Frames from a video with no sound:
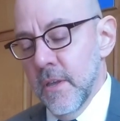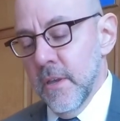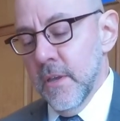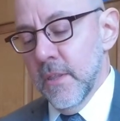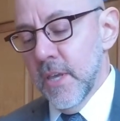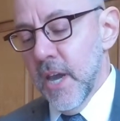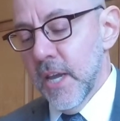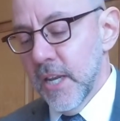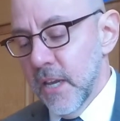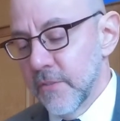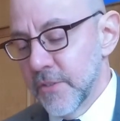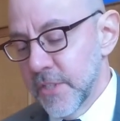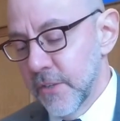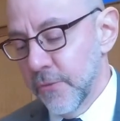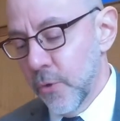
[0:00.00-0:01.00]
The idea of
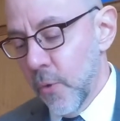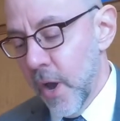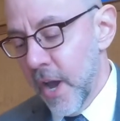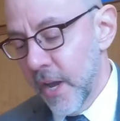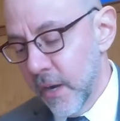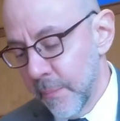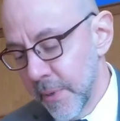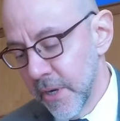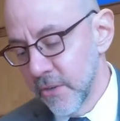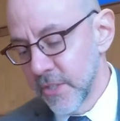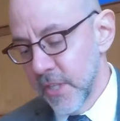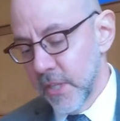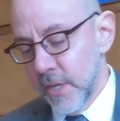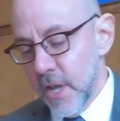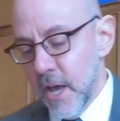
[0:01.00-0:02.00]
stiff quiet appears
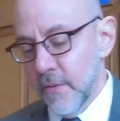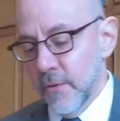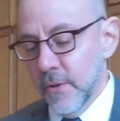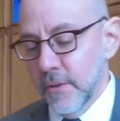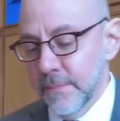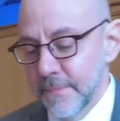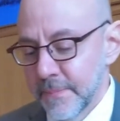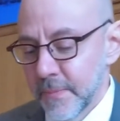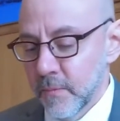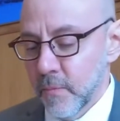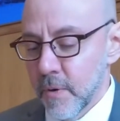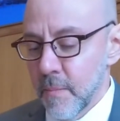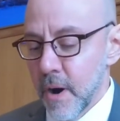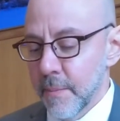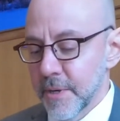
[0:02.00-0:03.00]
in the novel, where
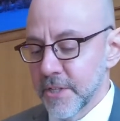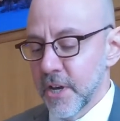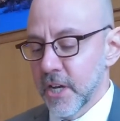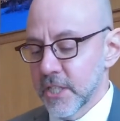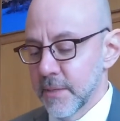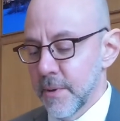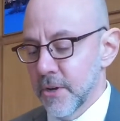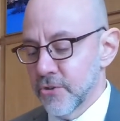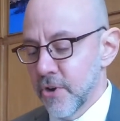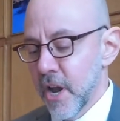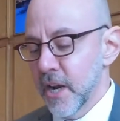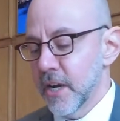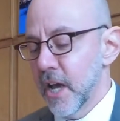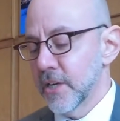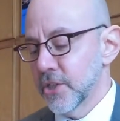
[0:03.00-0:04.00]
Marmee talks about
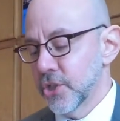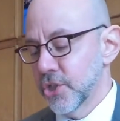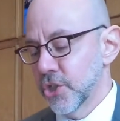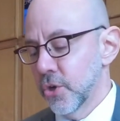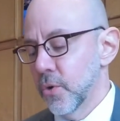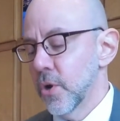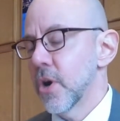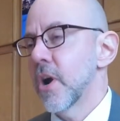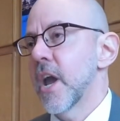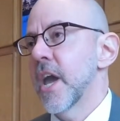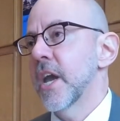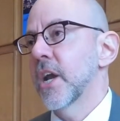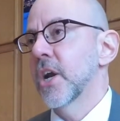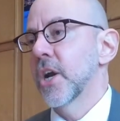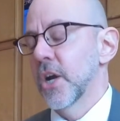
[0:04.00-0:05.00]
trying not to show her
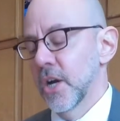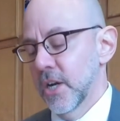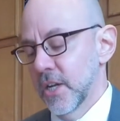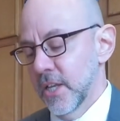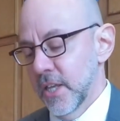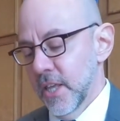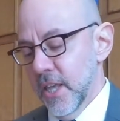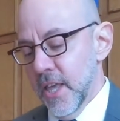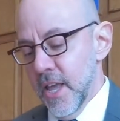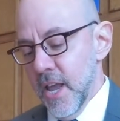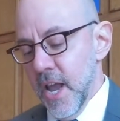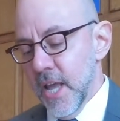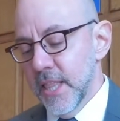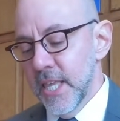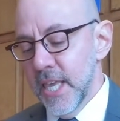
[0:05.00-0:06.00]
anger,
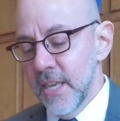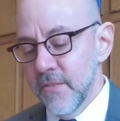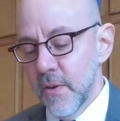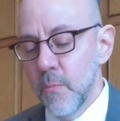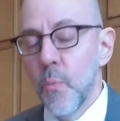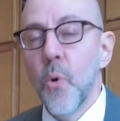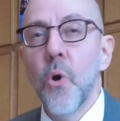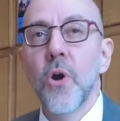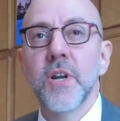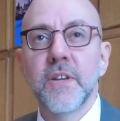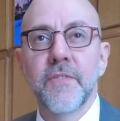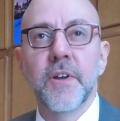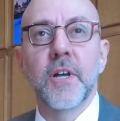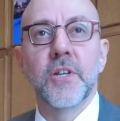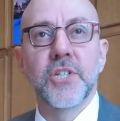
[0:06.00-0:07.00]
and the even more
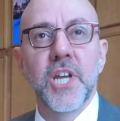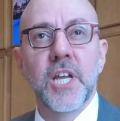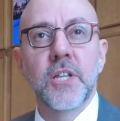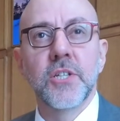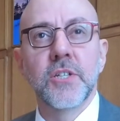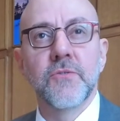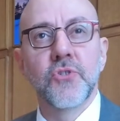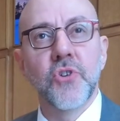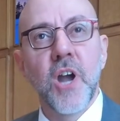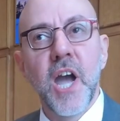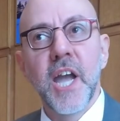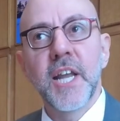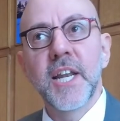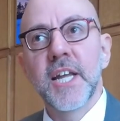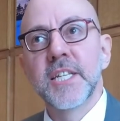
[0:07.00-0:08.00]
difficult challenge of
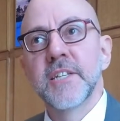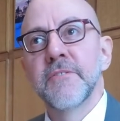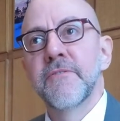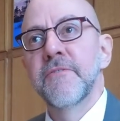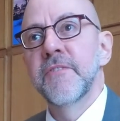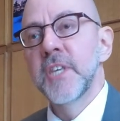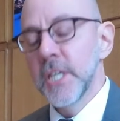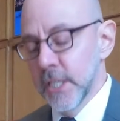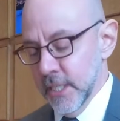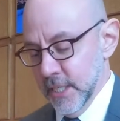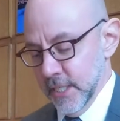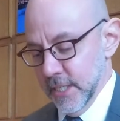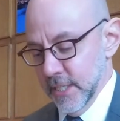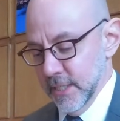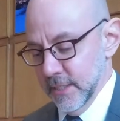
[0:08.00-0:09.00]
trying not to feel
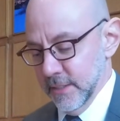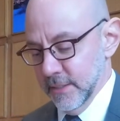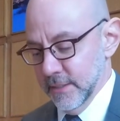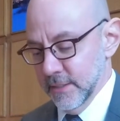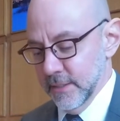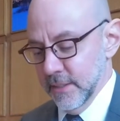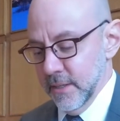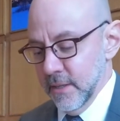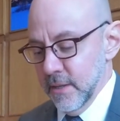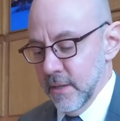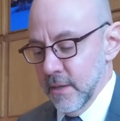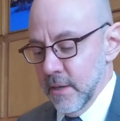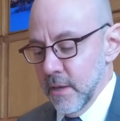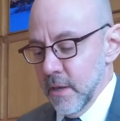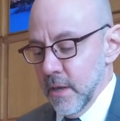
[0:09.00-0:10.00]
it.
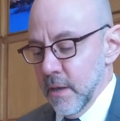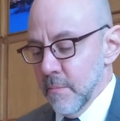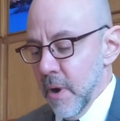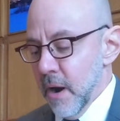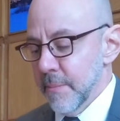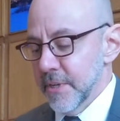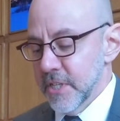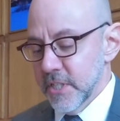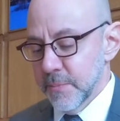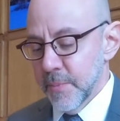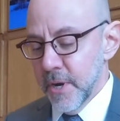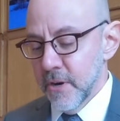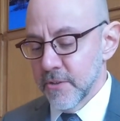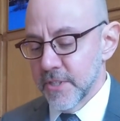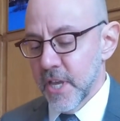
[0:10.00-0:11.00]
Marmee
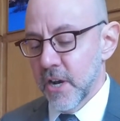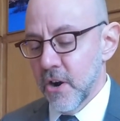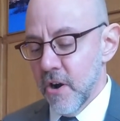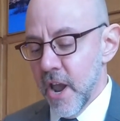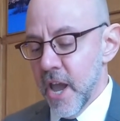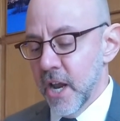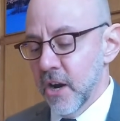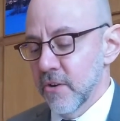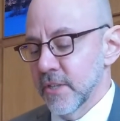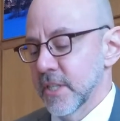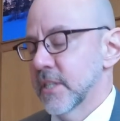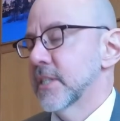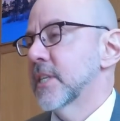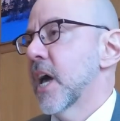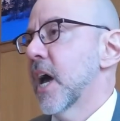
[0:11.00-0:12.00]
despairs that her anger is a
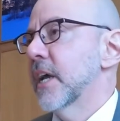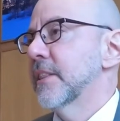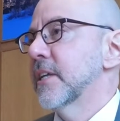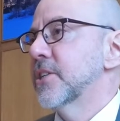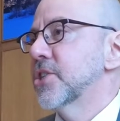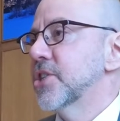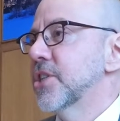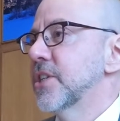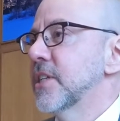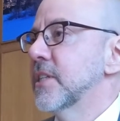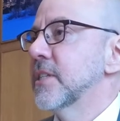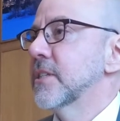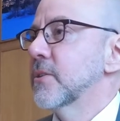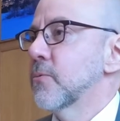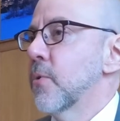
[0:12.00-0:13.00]
sign that she
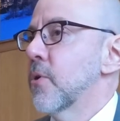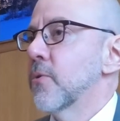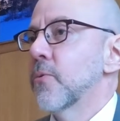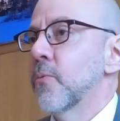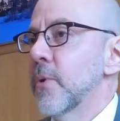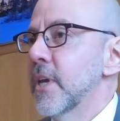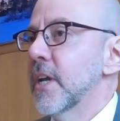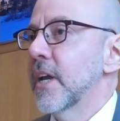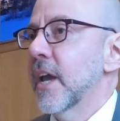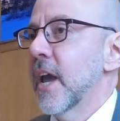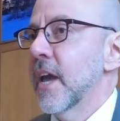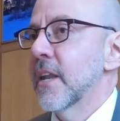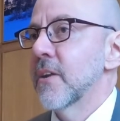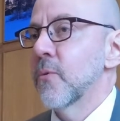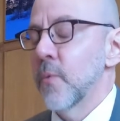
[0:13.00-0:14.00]
is, quote, weak
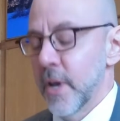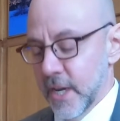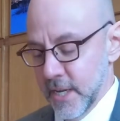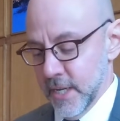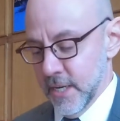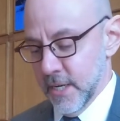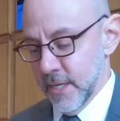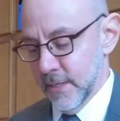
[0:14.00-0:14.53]
and wicked.